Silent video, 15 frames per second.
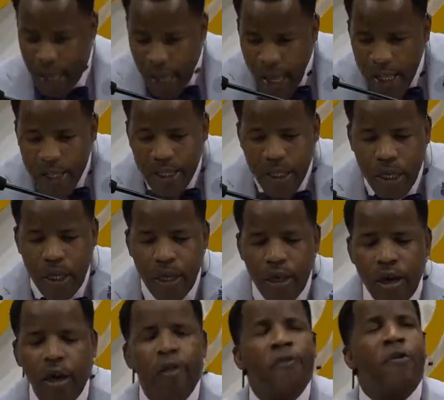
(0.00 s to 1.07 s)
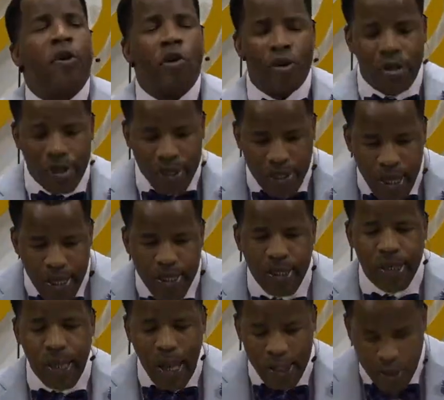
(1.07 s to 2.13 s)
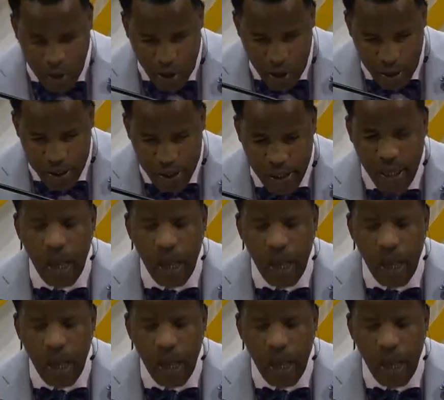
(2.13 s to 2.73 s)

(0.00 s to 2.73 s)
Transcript: healthy for consenting adults,